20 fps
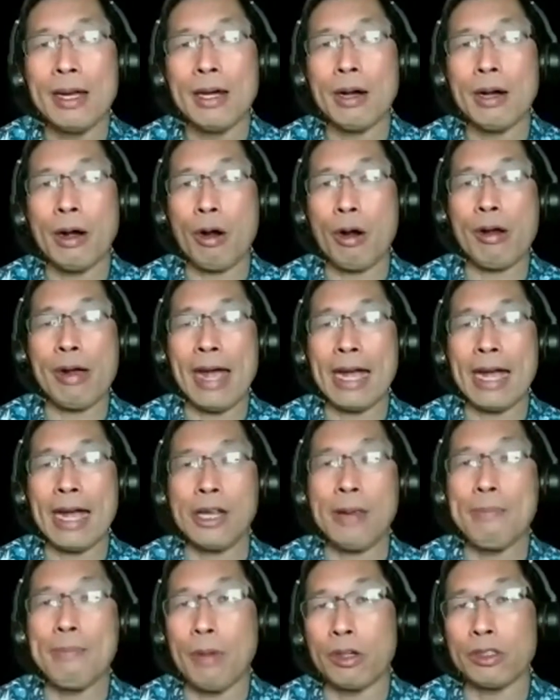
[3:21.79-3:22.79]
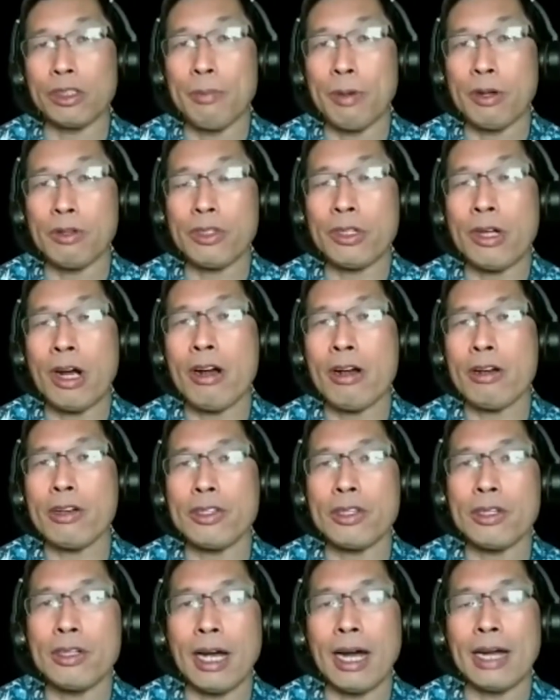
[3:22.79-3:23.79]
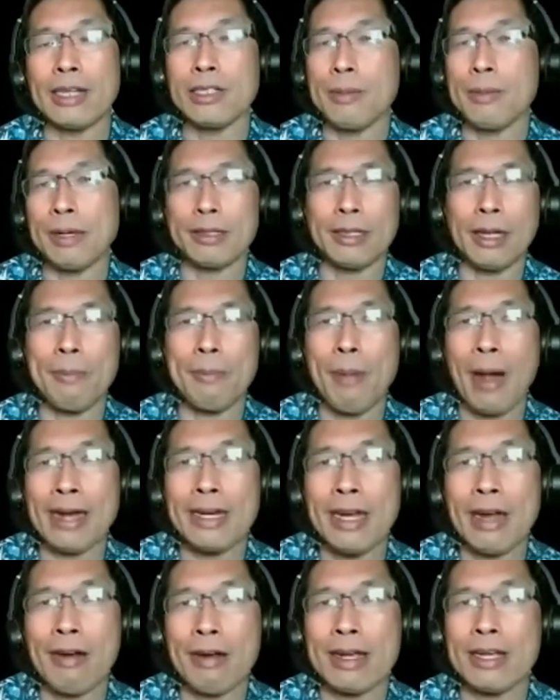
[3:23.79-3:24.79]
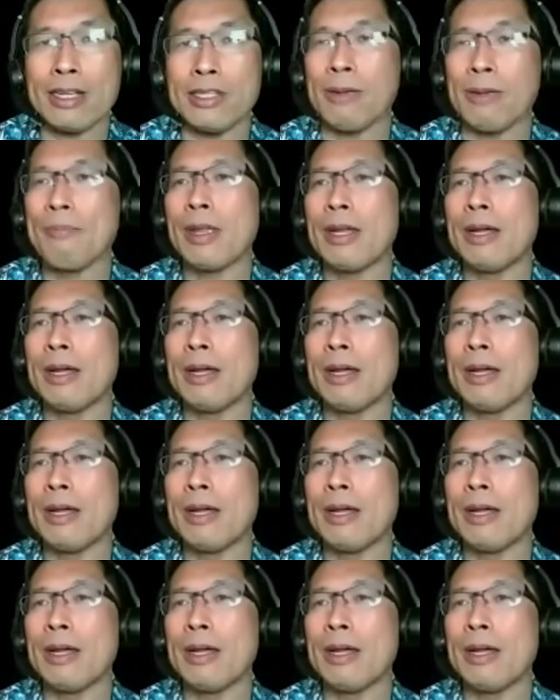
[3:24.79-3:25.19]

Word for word: are actually multiple stars, uh, typically binaries,